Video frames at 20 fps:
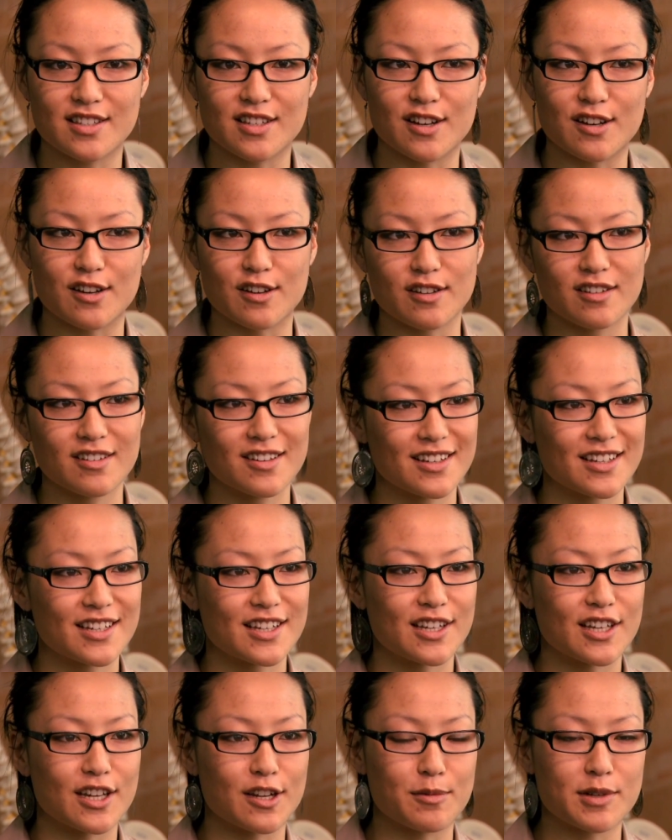So,
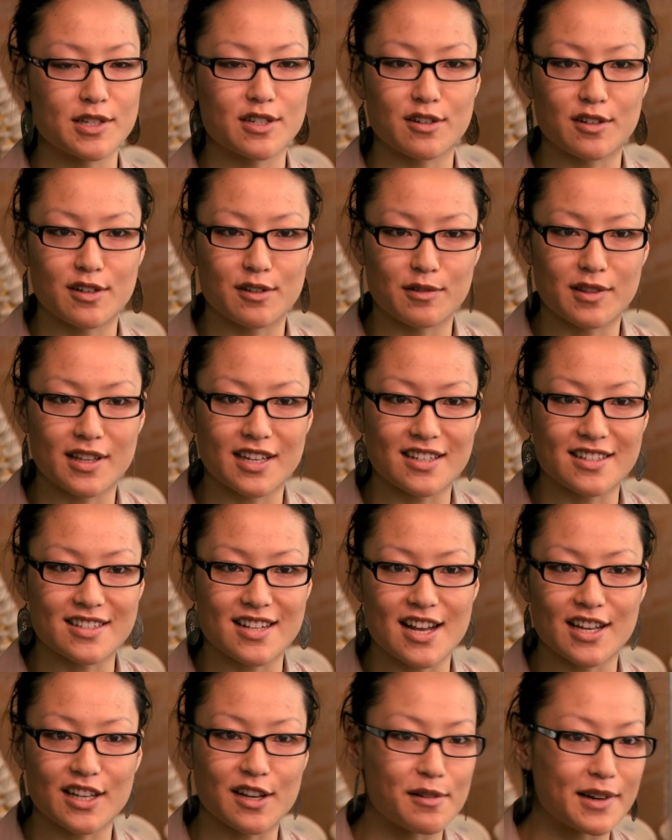you know, we do cool
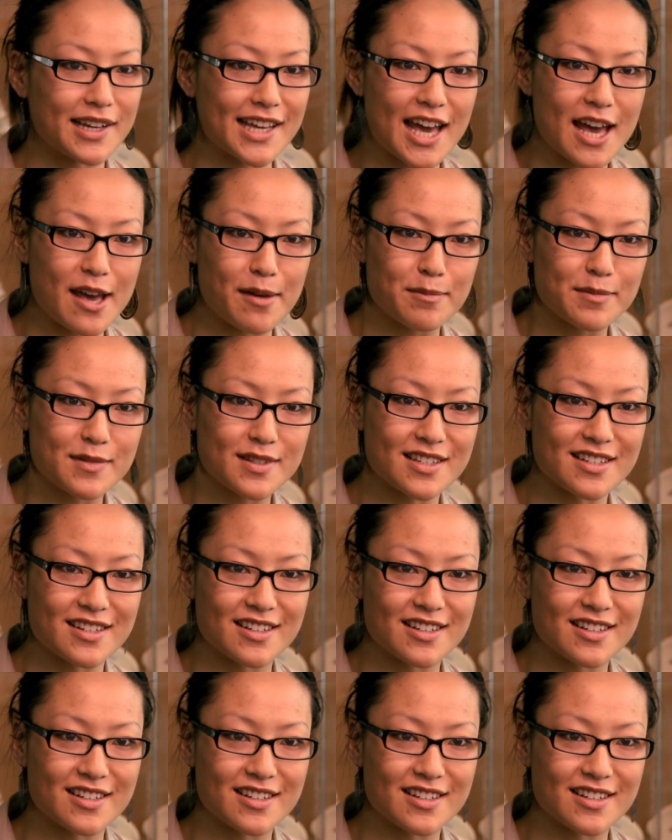things like go on camps